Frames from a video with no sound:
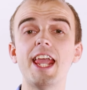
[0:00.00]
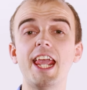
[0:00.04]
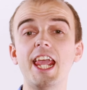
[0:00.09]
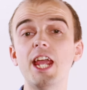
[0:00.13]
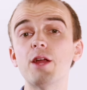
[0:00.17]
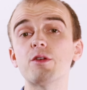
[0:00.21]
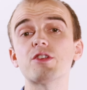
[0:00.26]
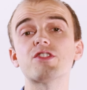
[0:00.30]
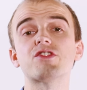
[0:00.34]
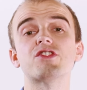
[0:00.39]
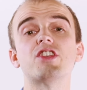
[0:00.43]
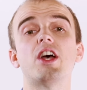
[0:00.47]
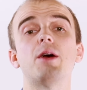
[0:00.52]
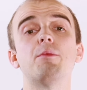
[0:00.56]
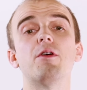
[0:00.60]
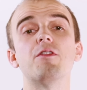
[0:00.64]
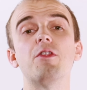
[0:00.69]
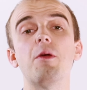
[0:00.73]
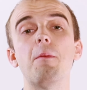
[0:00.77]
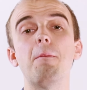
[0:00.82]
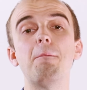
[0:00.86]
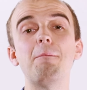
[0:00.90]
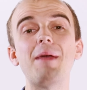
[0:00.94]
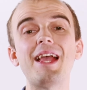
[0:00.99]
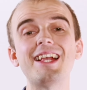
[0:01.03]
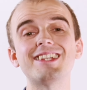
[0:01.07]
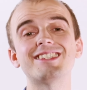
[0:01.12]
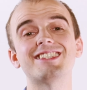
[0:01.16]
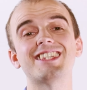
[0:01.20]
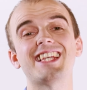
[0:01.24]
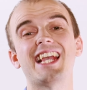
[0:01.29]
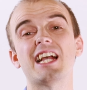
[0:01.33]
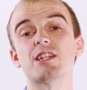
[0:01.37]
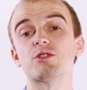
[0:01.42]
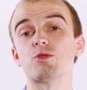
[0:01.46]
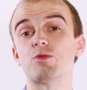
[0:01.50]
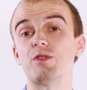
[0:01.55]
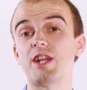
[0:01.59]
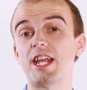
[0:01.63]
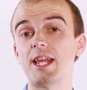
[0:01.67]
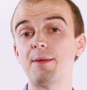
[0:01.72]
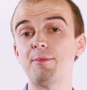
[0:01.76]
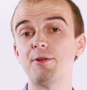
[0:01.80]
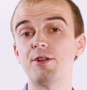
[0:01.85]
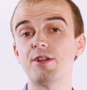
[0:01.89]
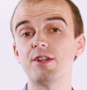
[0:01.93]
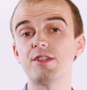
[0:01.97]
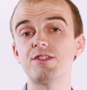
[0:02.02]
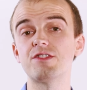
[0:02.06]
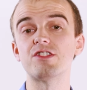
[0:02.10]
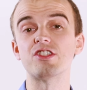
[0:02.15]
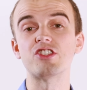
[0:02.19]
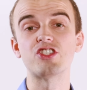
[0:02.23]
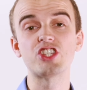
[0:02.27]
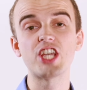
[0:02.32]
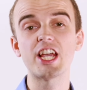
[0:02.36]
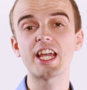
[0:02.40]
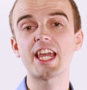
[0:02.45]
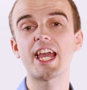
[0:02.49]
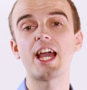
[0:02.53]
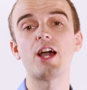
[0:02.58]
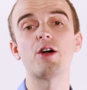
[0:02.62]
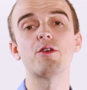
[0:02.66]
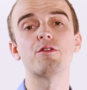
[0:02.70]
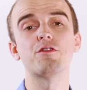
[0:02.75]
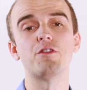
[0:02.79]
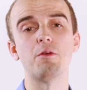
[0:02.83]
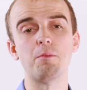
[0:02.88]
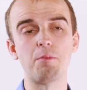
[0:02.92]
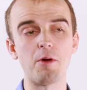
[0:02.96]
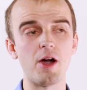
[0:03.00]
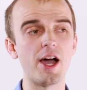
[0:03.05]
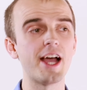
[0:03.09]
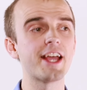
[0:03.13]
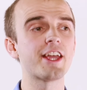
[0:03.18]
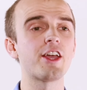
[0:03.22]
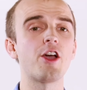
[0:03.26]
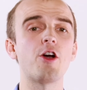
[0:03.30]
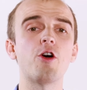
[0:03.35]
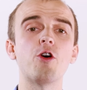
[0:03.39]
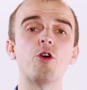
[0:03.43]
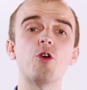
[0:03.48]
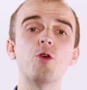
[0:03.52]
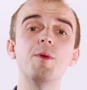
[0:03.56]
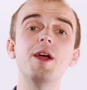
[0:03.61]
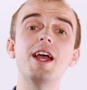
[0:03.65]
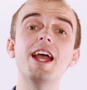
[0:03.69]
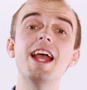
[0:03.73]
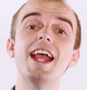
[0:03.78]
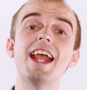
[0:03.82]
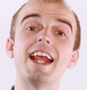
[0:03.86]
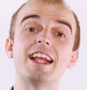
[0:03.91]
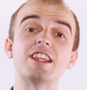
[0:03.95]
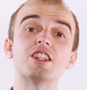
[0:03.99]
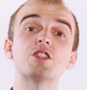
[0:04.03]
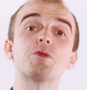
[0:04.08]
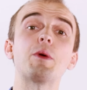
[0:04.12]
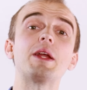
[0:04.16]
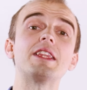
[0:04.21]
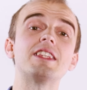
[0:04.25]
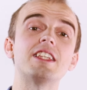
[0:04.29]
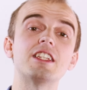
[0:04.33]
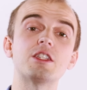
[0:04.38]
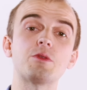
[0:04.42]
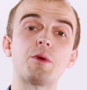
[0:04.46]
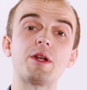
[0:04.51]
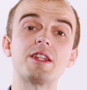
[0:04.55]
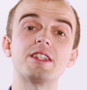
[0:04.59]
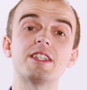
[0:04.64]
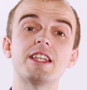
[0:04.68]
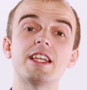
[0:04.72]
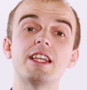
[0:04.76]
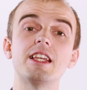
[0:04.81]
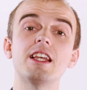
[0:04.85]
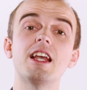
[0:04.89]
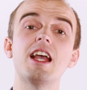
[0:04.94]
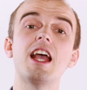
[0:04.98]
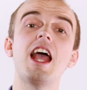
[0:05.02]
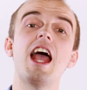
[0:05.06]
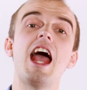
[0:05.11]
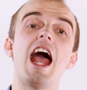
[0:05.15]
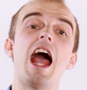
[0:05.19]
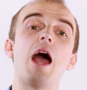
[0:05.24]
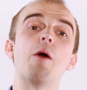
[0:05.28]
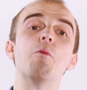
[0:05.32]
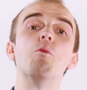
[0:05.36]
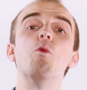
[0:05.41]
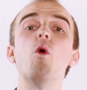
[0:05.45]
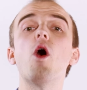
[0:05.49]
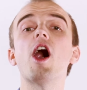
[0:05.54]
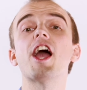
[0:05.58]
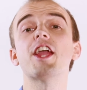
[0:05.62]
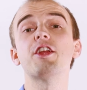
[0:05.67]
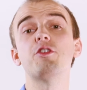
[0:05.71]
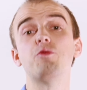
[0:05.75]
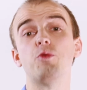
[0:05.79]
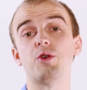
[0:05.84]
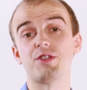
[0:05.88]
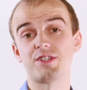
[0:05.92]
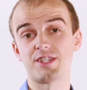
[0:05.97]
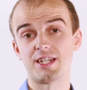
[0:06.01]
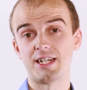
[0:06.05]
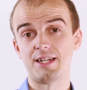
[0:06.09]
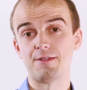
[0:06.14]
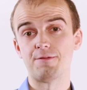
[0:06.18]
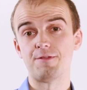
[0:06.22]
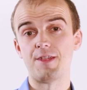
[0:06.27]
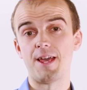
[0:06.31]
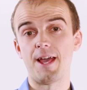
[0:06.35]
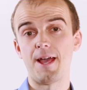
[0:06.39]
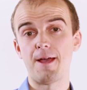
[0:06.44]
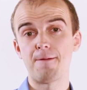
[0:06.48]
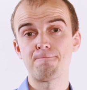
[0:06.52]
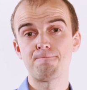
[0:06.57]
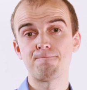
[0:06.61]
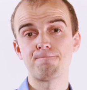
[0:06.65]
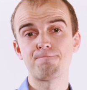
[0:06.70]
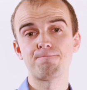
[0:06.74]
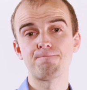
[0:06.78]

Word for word: Here are some of the best Seattle neighborhoods to check out for buying a home in 2020 and why you'd want to live there.